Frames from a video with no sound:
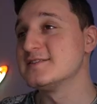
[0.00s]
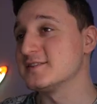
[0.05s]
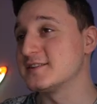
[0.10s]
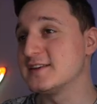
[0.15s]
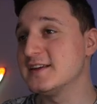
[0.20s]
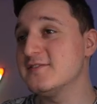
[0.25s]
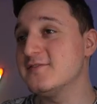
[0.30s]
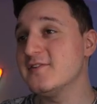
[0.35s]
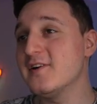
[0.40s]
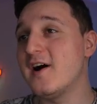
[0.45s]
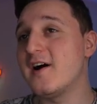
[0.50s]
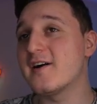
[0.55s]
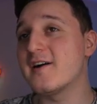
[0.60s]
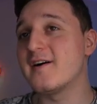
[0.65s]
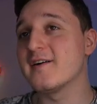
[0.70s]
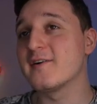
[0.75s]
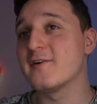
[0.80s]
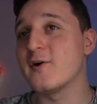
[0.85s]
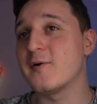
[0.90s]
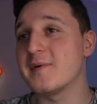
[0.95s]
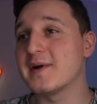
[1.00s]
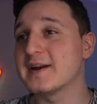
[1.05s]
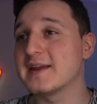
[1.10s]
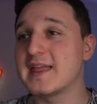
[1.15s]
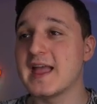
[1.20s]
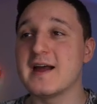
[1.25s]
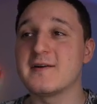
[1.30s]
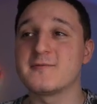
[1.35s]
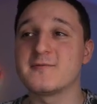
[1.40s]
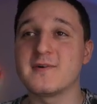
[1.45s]
So here we are on
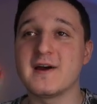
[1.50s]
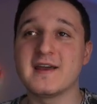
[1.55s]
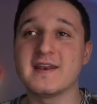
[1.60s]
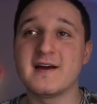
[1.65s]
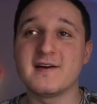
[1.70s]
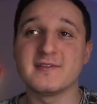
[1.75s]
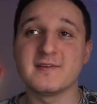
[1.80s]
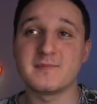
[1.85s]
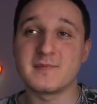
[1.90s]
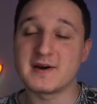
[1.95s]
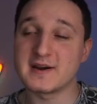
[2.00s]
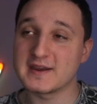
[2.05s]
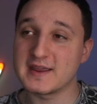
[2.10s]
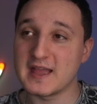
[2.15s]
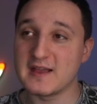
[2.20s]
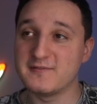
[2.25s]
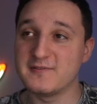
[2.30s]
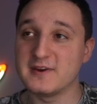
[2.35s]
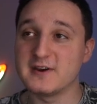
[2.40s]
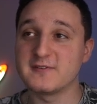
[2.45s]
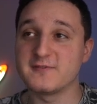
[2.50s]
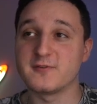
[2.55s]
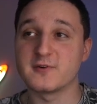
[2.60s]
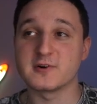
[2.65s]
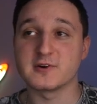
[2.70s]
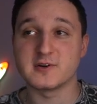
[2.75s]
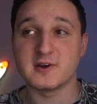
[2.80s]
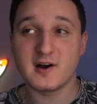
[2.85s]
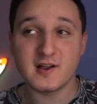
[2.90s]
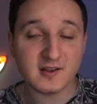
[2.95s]
CoinMarketCap right now. The market cap here
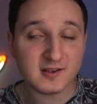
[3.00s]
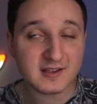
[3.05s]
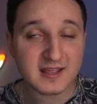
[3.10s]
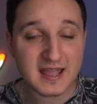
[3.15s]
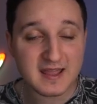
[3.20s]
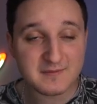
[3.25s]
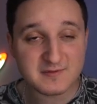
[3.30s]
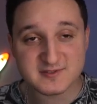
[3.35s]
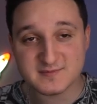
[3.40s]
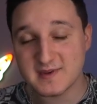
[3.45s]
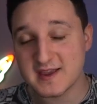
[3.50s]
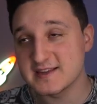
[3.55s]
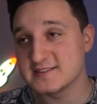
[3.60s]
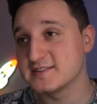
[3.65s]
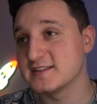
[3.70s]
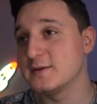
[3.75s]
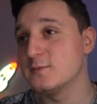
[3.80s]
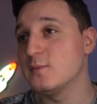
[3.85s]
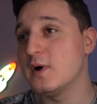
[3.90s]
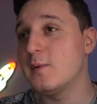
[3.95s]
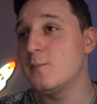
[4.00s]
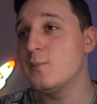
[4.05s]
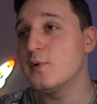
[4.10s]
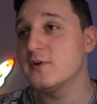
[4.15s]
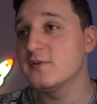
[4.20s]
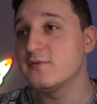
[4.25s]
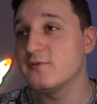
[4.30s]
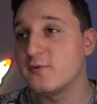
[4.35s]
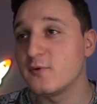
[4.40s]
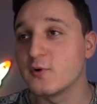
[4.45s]
for Gala Games basically
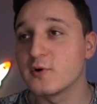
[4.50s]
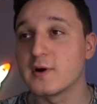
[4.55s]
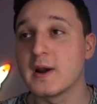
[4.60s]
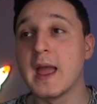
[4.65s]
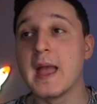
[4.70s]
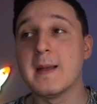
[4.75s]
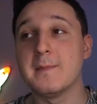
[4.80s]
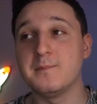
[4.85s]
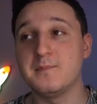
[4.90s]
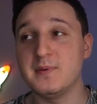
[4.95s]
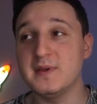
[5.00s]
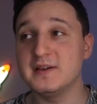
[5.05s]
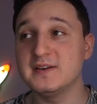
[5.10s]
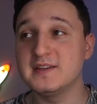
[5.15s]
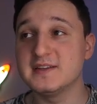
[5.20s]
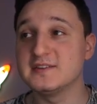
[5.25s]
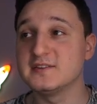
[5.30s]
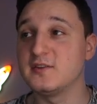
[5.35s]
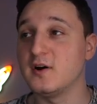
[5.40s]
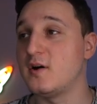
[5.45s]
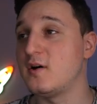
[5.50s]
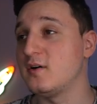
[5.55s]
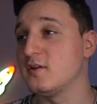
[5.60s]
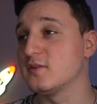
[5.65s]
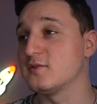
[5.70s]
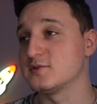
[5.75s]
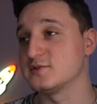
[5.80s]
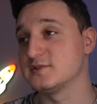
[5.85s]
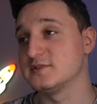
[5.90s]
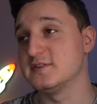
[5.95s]
$1.4 billion.
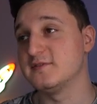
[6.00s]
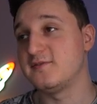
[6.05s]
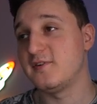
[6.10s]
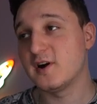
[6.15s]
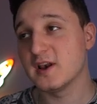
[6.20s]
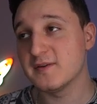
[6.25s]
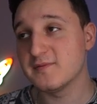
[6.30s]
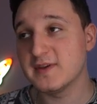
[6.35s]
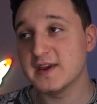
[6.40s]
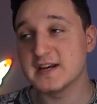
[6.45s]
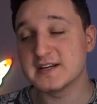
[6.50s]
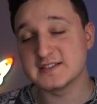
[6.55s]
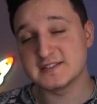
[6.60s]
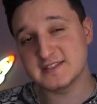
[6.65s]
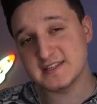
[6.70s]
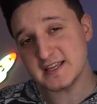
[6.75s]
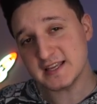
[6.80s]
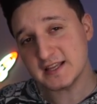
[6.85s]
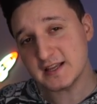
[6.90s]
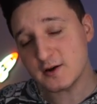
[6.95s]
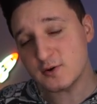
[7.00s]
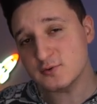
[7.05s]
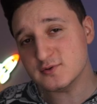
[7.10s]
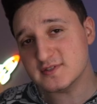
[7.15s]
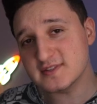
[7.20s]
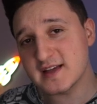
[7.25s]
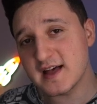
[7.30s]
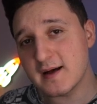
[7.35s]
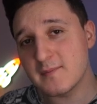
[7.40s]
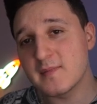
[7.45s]
The volume here did go
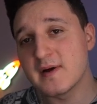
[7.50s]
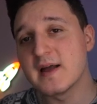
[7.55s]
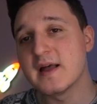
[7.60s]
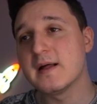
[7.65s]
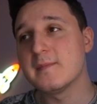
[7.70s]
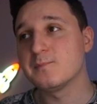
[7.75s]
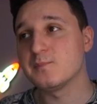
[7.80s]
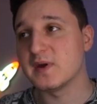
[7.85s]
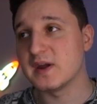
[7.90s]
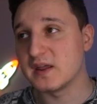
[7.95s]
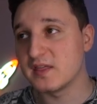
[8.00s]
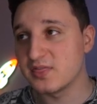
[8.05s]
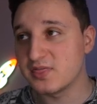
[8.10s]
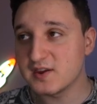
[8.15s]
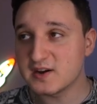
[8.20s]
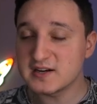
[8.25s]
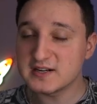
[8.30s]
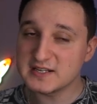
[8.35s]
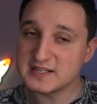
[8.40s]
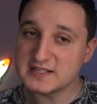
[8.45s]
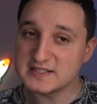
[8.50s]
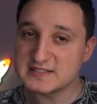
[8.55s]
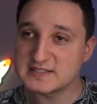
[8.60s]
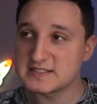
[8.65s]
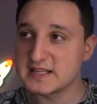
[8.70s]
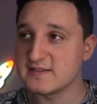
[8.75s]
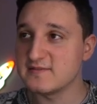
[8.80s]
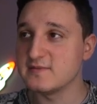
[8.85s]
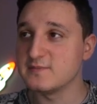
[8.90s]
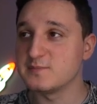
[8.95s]
down by
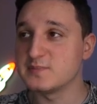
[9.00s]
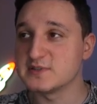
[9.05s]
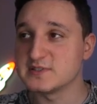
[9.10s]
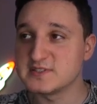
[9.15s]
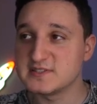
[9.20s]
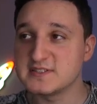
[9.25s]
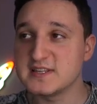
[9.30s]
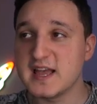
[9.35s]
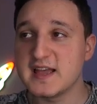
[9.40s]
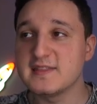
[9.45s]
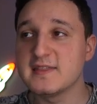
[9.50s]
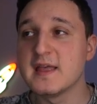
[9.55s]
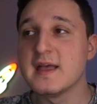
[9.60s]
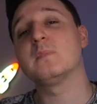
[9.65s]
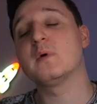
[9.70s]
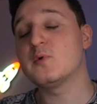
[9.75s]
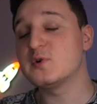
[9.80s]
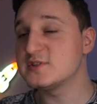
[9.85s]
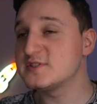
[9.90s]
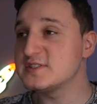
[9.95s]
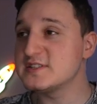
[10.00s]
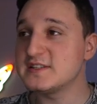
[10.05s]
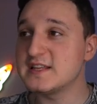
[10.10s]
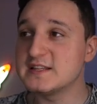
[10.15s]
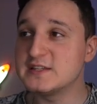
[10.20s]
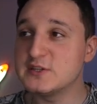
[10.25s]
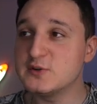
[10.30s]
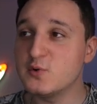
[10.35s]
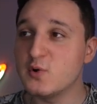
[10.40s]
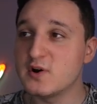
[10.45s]
37%, but we're still
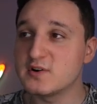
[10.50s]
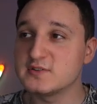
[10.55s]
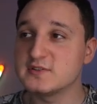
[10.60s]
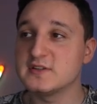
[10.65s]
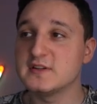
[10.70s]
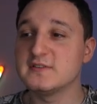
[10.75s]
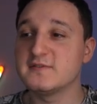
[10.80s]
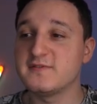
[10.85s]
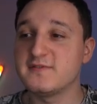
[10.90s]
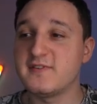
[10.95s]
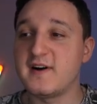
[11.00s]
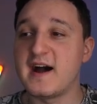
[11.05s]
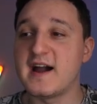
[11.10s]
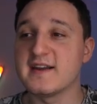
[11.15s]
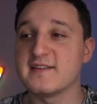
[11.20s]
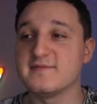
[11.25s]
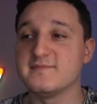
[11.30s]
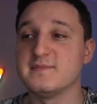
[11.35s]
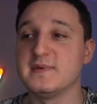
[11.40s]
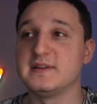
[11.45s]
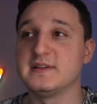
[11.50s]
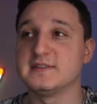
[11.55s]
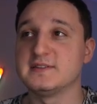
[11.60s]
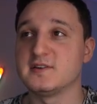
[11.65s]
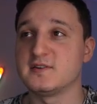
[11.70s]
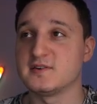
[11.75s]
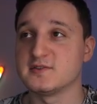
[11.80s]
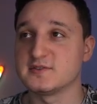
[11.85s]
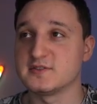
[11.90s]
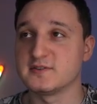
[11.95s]
at $205 million
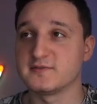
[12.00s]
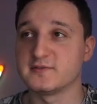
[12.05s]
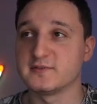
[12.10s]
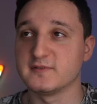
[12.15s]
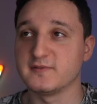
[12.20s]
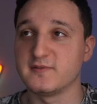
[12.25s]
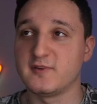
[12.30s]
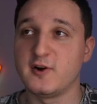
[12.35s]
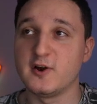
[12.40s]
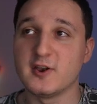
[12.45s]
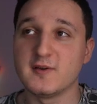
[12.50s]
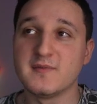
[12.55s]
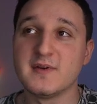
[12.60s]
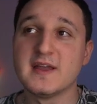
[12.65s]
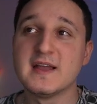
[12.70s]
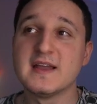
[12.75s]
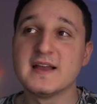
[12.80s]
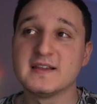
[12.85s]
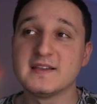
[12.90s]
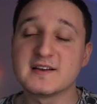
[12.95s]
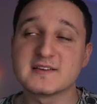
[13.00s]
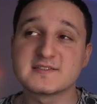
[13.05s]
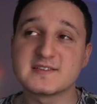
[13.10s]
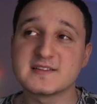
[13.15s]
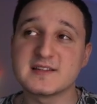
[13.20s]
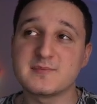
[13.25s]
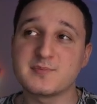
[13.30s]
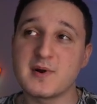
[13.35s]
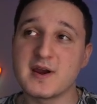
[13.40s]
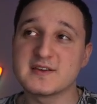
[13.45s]
here for the volume. It looks
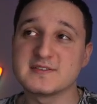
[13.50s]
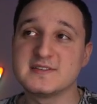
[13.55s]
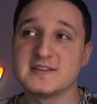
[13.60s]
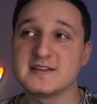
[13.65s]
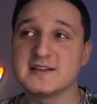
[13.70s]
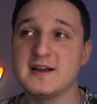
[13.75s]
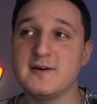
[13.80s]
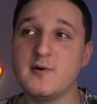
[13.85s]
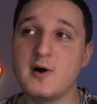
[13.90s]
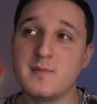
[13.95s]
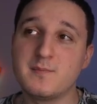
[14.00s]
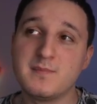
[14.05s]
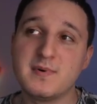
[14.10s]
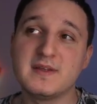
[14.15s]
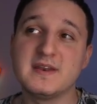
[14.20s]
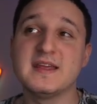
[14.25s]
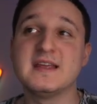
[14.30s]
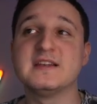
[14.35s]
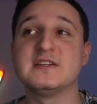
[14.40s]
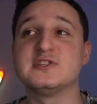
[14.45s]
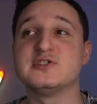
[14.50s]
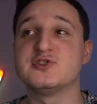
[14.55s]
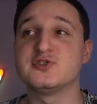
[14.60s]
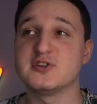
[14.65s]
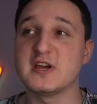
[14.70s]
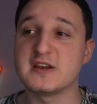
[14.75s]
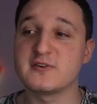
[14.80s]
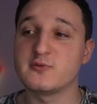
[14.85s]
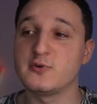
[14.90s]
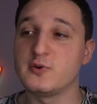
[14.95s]
like the price did go up, but in
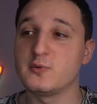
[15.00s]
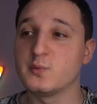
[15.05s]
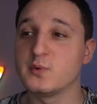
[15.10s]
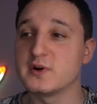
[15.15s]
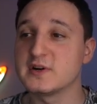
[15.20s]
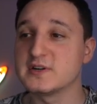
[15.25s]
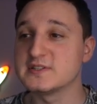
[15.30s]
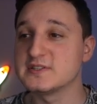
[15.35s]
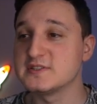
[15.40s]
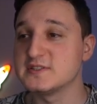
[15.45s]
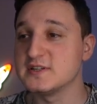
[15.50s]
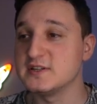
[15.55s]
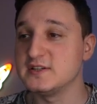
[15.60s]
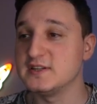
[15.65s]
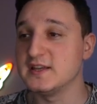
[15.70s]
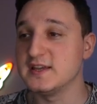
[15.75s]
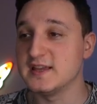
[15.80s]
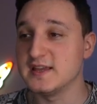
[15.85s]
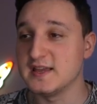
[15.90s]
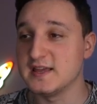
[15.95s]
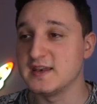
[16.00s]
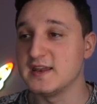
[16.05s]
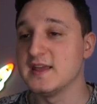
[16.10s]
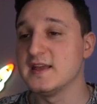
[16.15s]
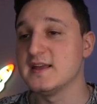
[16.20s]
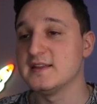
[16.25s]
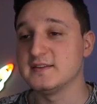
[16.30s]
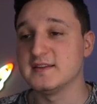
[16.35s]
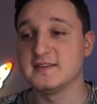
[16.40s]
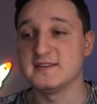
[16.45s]
general we're still in
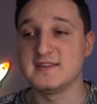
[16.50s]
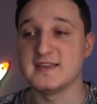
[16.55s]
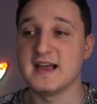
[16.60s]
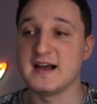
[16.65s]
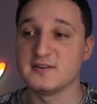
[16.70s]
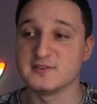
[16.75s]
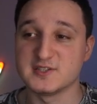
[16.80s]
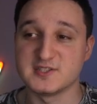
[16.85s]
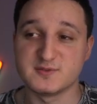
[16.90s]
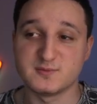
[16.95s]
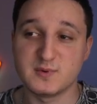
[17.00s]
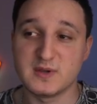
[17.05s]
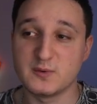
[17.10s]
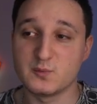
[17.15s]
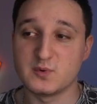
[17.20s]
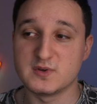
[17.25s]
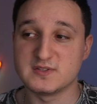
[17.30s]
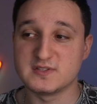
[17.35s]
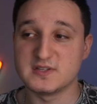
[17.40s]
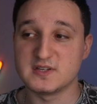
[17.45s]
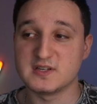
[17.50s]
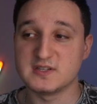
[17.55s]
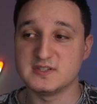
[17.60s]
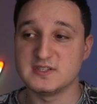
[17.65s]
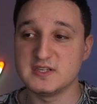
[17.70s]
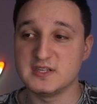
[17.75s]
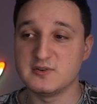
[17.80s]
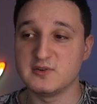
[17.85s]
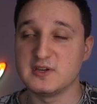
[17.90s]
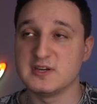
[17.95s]
the downswing. We still
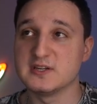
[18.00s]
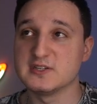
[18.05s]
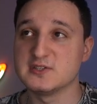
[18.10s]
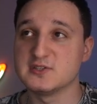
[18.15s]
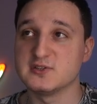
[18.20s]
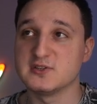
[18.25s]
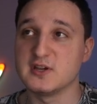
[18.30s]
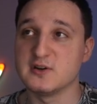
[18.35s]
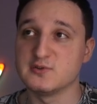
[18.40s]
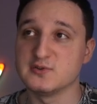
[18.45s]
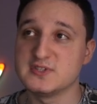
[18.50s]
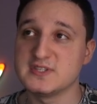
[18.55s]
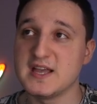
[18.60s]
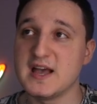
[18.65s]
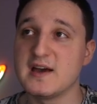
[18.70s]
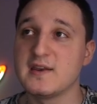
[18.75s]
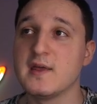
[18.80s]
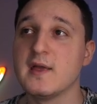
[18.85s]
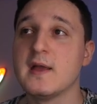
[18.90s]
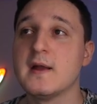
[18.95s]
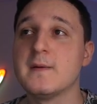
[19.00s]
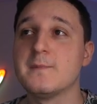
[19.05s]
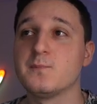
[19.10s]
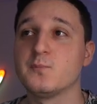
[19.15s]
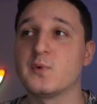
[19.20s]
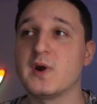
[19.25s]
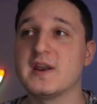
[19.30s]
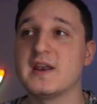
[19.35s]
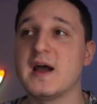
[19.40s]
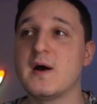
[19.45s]
continue here to go down.
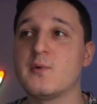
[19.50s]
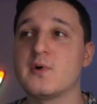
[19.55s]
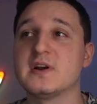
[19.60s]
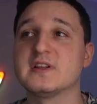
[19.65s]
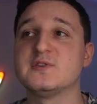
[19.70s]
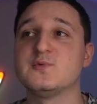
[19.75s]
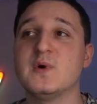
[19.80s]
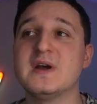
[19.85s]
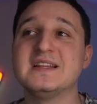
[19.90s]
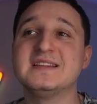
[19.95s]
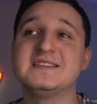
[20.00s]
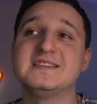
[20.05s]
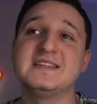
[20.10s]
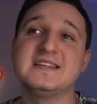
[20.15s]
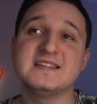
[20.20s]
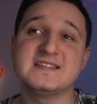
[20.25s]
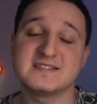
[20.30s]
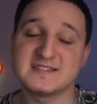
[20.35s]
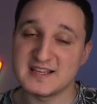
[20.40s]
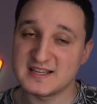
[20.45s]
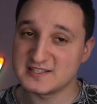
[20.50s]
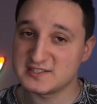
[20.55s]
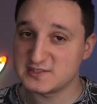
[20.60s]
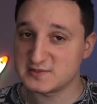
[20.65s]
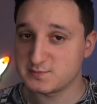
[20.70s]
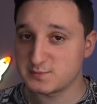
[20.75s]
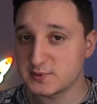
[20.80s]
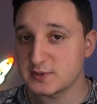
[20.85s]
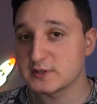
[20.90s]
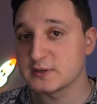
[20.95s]
Right now we're at 20
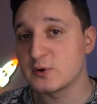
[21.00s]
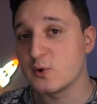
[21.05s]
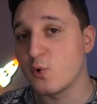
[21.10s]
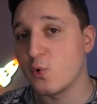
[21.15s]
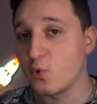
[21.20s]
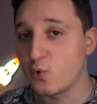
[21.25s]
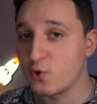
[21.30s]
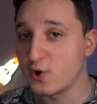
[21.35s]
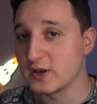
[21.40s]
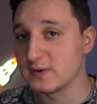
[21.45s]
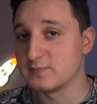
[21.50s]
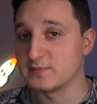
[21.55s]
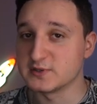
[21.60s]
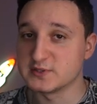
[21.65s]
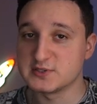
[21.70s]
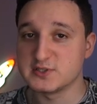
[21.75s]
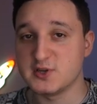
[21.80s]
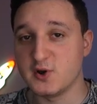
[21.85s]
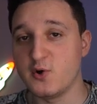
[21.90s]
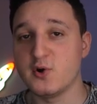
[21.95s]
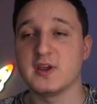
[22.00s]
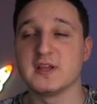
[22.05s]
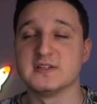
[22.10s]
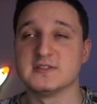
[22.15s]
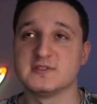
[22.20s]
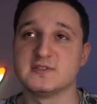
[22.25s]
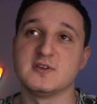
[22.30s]
cents per coin, per token.